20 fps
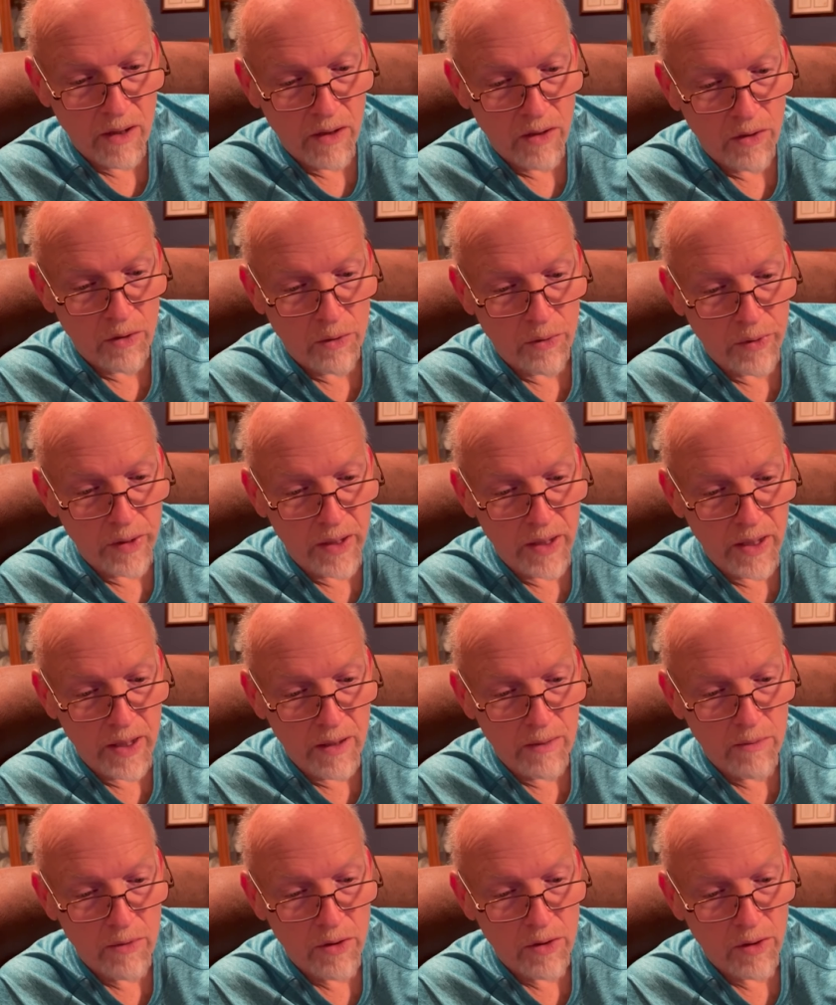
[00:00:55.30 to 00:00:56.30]
who
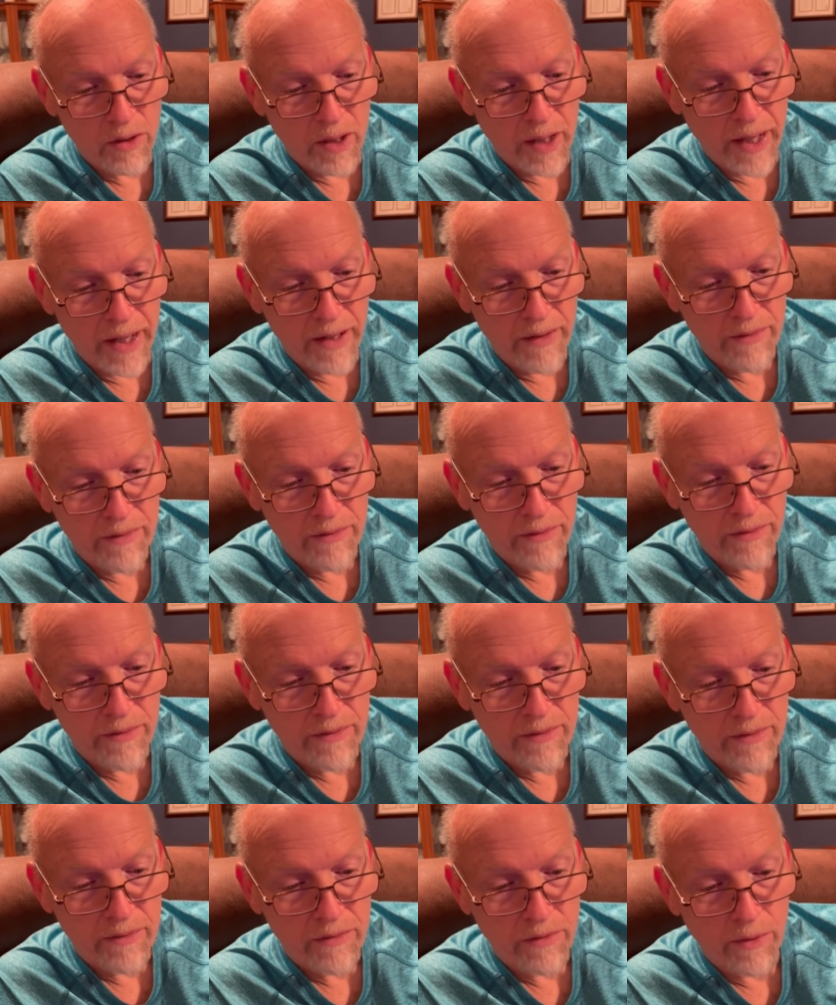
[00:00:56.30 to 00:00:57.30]
redeems your life
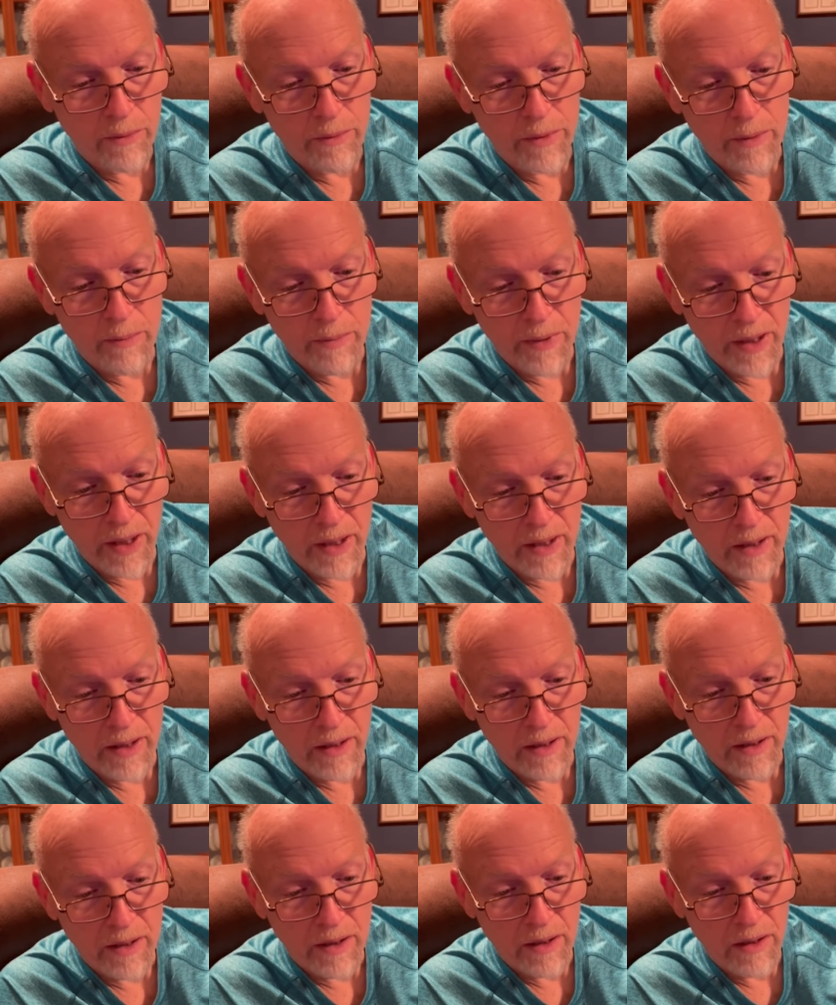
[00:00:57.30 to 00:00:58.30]
from the pit,
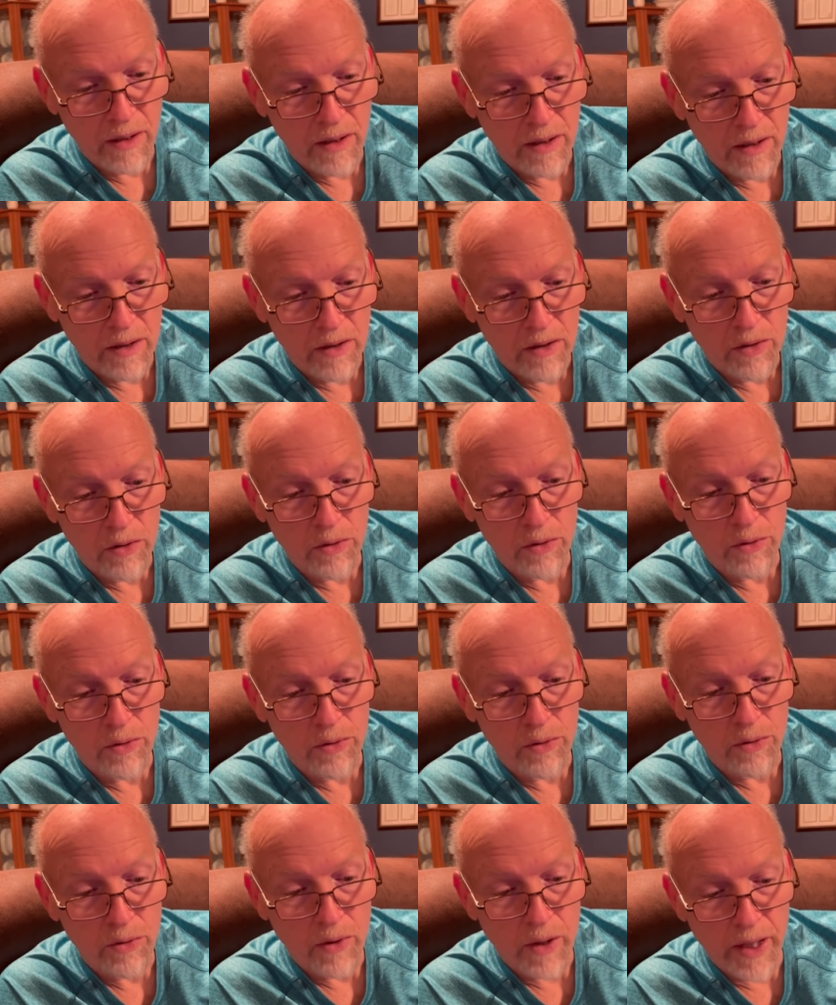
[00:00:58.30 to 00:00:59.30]
who
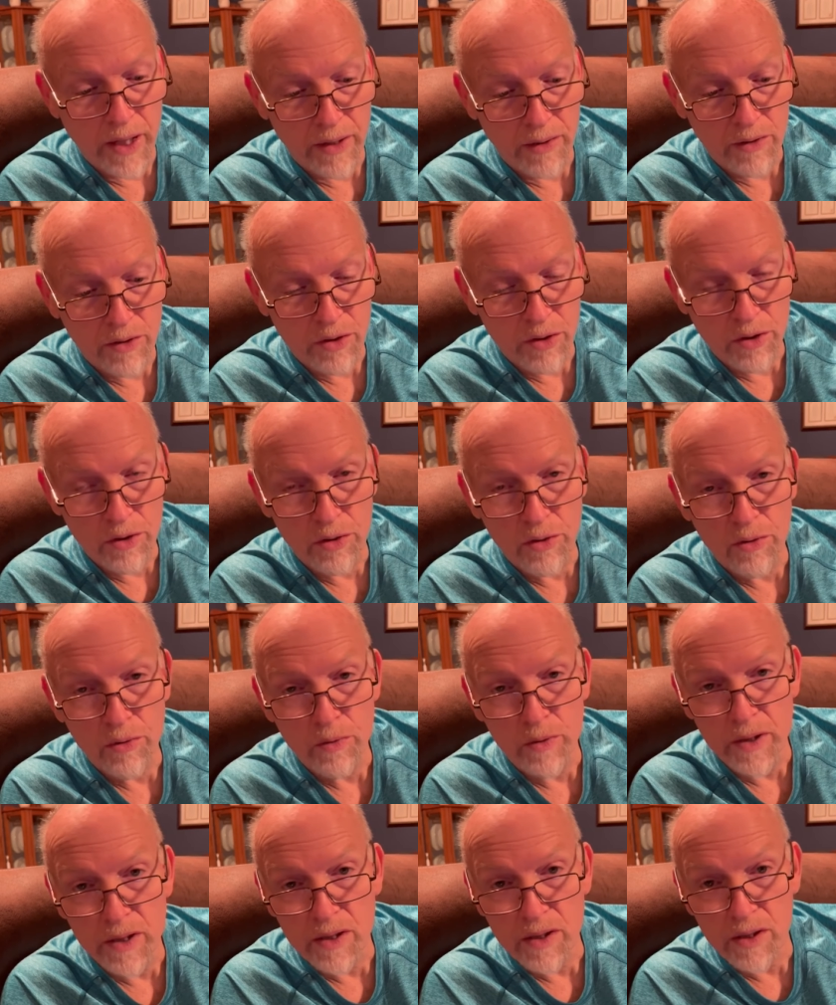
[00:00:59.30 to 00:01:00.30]
crowns you
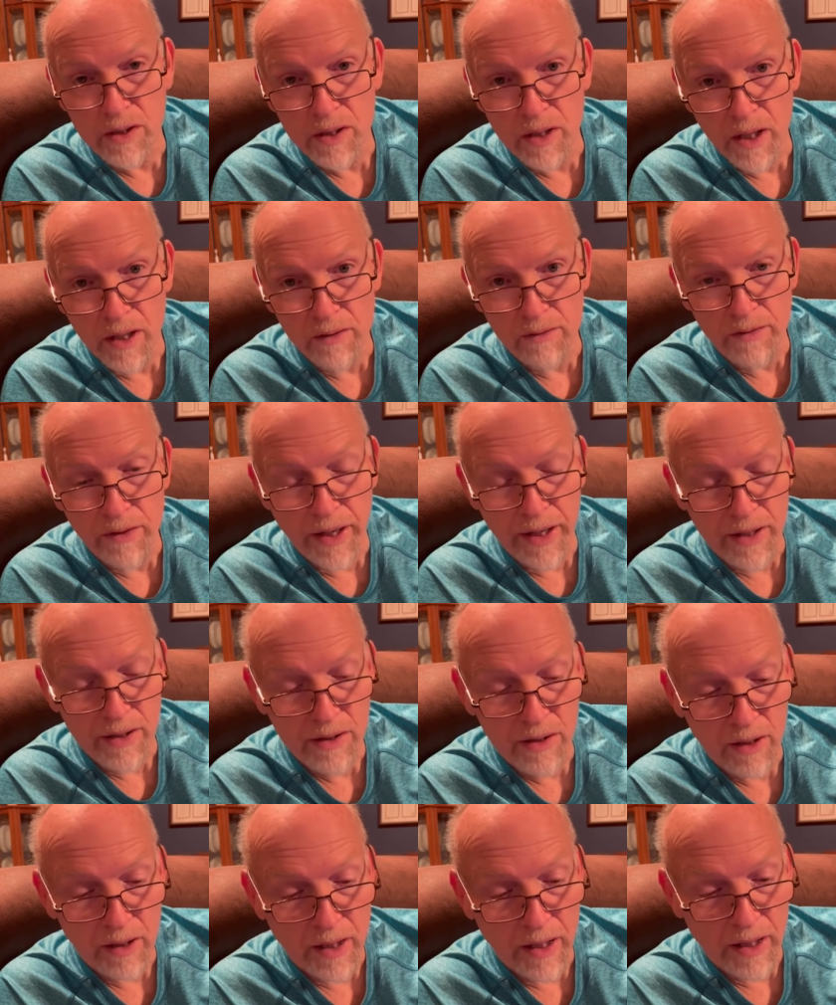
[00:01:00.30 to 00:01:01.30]
with
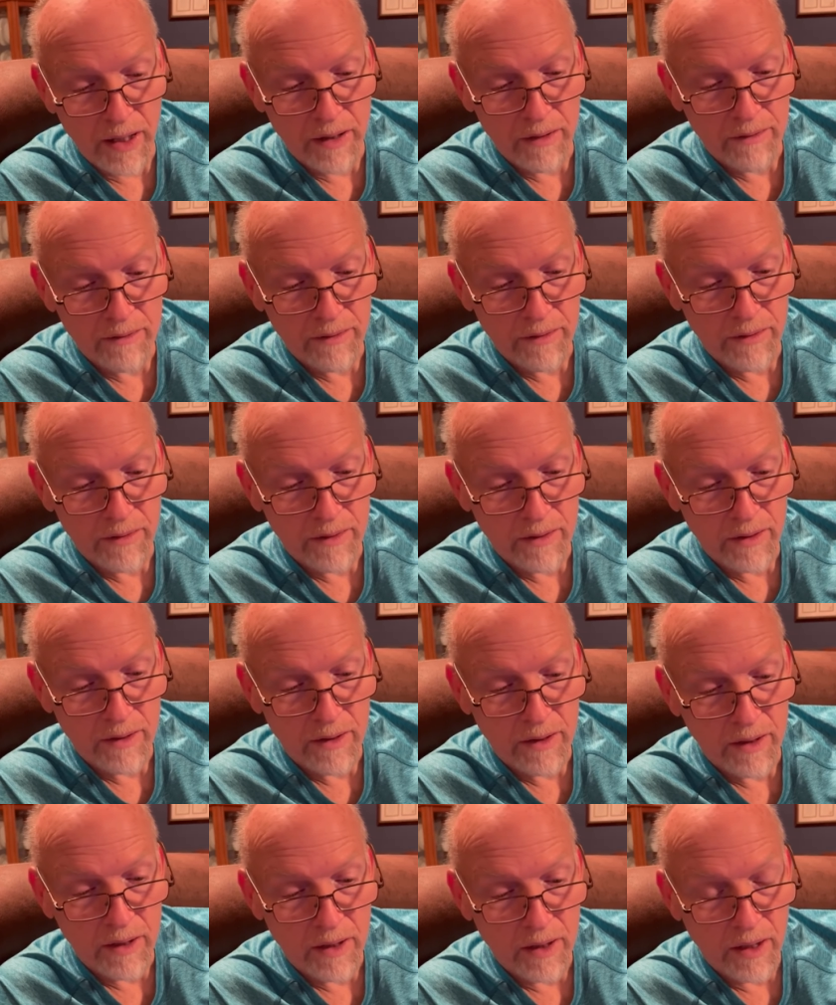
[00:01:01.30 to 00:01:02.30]
steadfast love
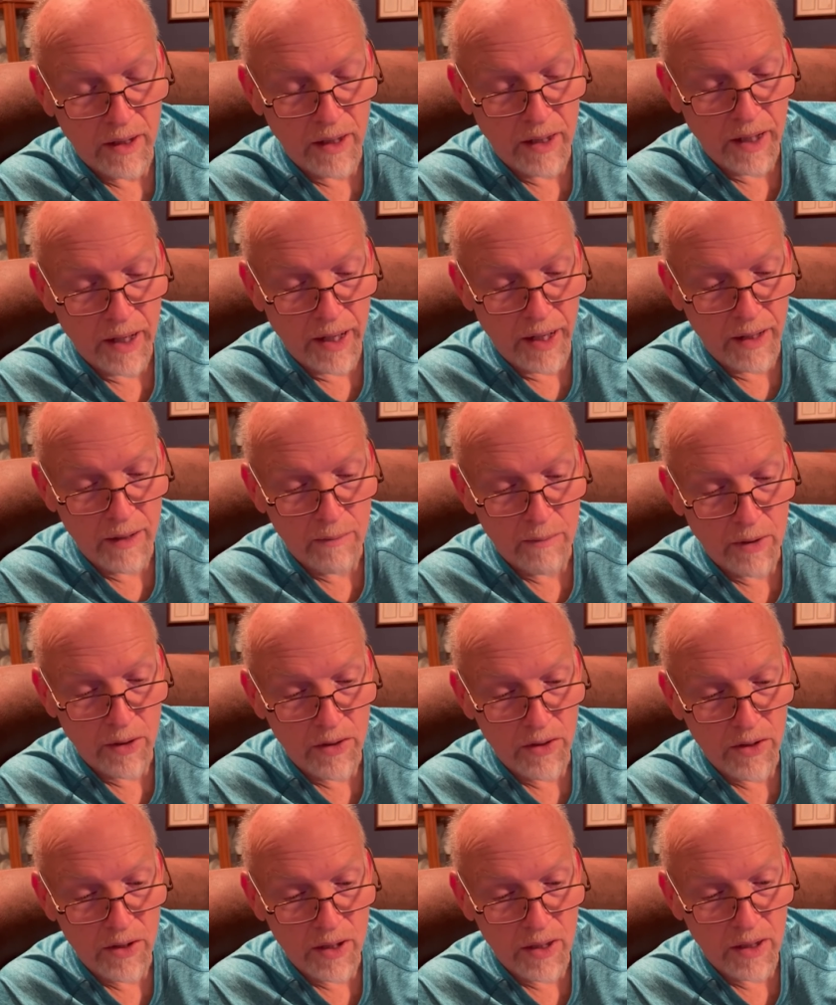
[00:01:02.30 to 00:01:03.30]
and
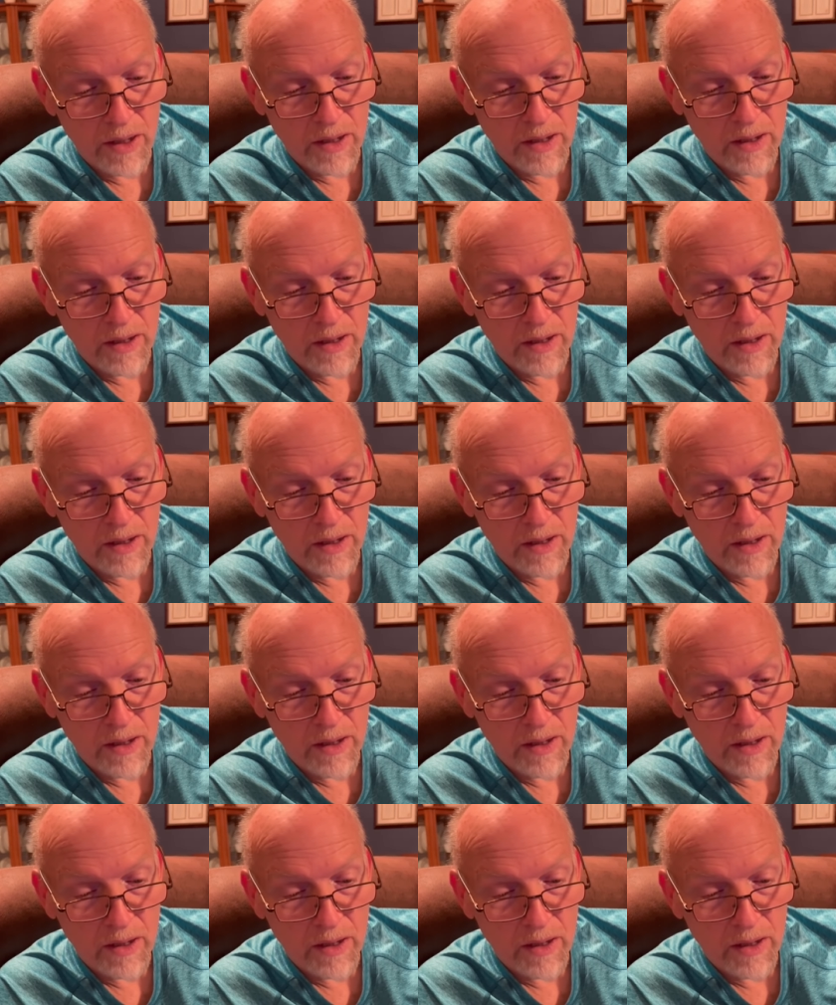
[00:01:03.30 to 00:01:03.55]
mercy,